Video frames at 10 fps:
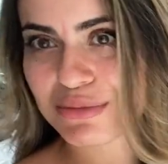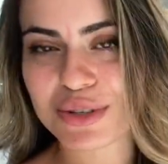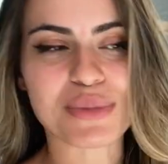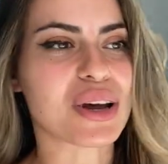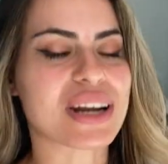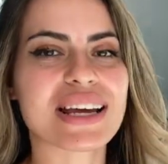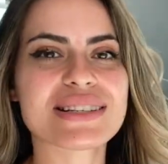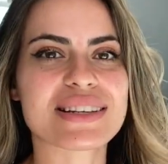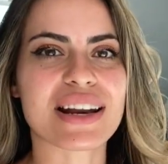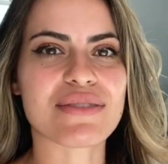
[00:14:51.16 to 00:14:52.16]
to be
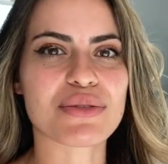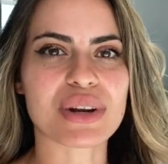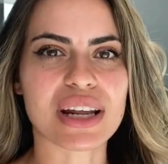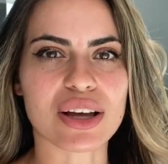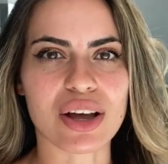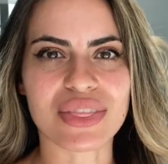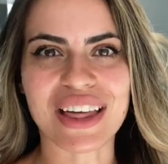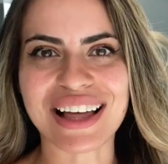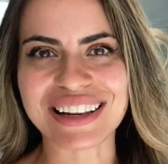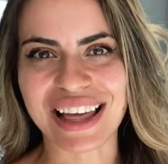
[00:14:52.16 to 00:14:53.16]
honest. I've never really gone
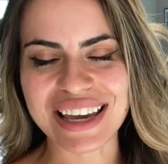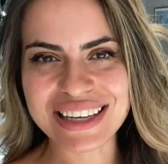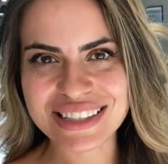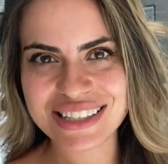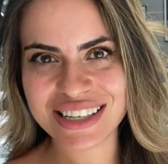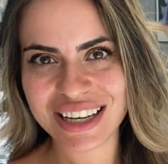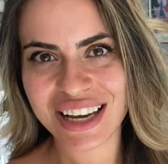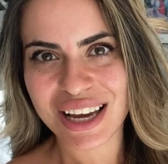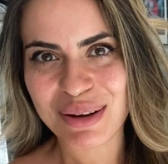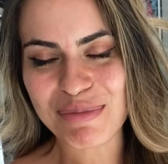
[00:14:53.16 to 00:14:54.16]
that light.
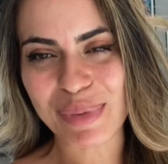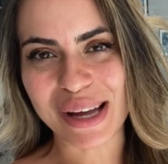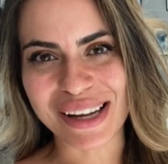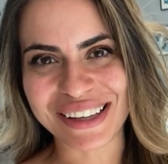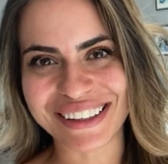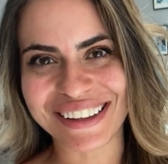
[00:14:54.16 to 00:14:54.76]
But